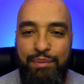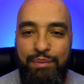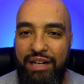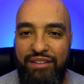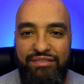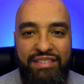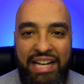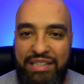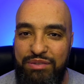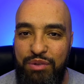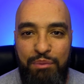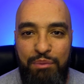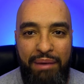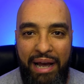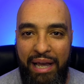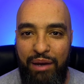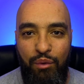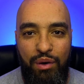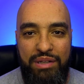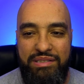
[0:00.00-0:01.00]
But if that's what
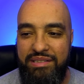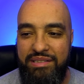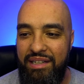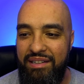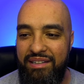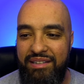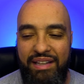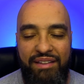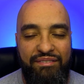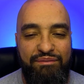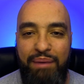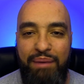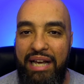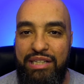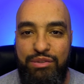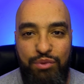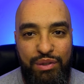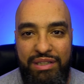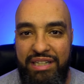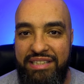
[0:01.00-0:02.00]
Mike wants to, if
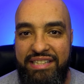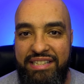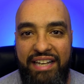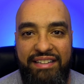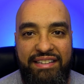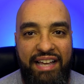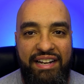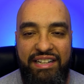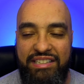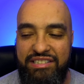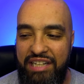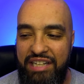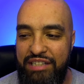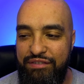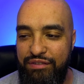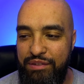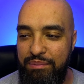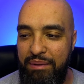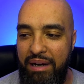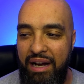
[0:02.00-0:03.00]
Mike's willing to take that in
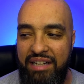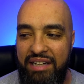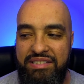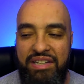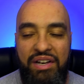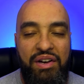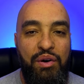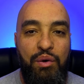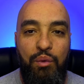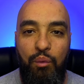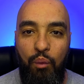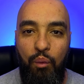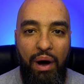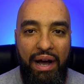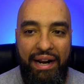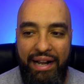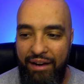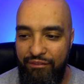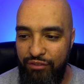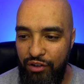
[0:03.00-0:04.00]
exchange for the bonds,
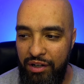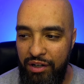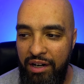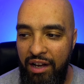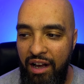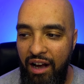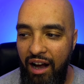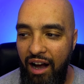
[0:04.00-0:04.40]
whatever.